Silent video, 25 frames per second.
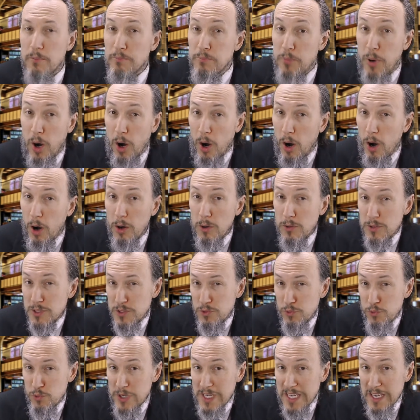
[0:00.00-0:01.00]
Paul's
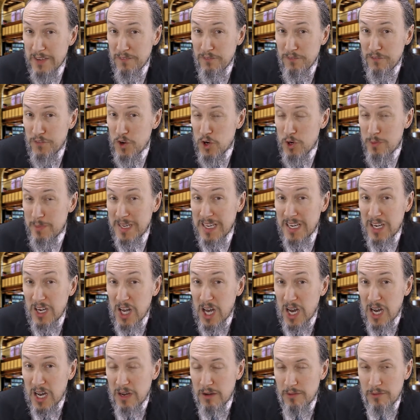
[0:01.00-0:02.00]
reaffirming
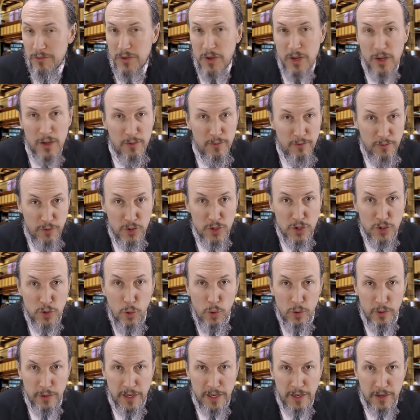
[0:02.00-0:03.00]
love for
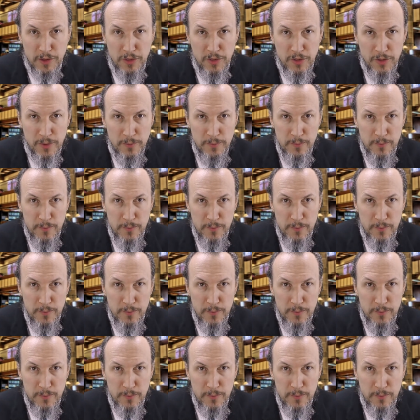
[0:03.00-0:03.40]
Corinth.